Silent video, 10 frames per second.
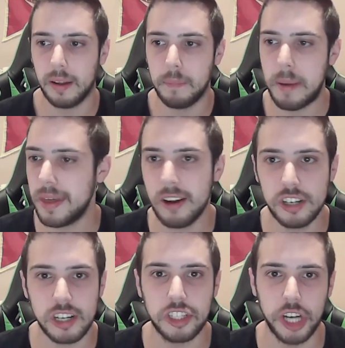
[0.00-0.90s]
maybe they're
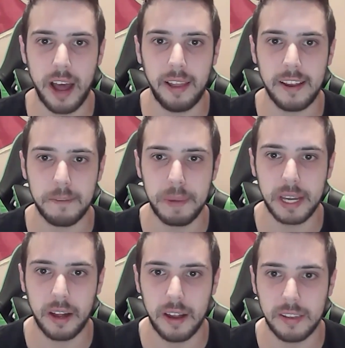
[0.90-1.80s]
just jealous
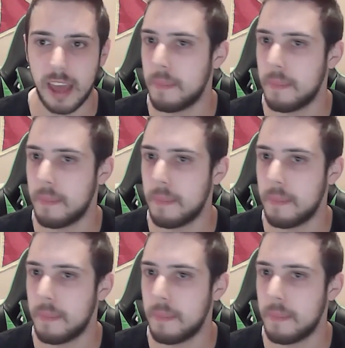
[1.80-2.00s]
because they